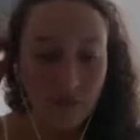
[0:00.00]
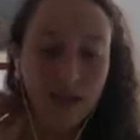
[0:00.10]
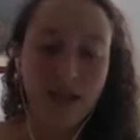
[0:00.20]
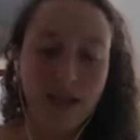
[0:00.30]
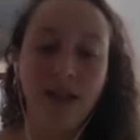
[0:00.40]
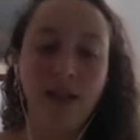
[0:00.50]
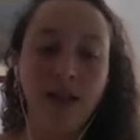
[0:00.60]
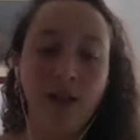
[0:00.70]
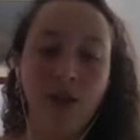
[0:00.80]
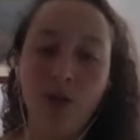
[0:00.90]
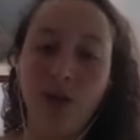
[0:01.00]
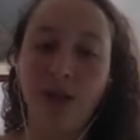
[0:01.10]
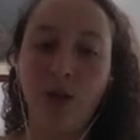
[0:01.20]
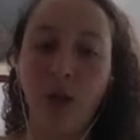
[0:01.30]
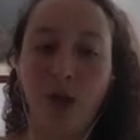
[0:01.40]
these leader industries
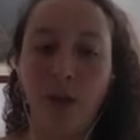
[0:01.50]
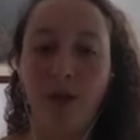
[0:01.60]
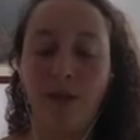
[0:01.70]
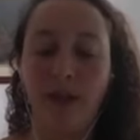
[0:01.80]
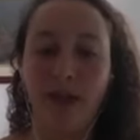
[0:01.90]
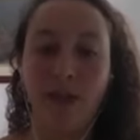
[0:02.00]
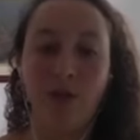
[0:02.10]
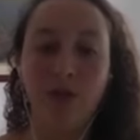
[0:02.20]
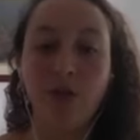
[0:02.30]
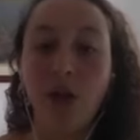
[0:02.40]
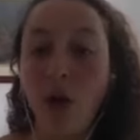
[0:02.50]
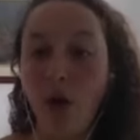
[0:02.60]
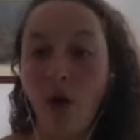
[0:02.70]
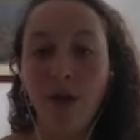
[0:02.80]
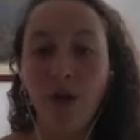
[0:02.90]
and talking about my experience, they said,
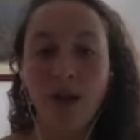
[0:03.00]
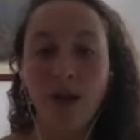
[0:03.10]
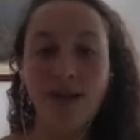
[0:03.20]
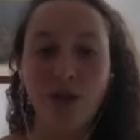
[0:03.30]
"Oh my God, it's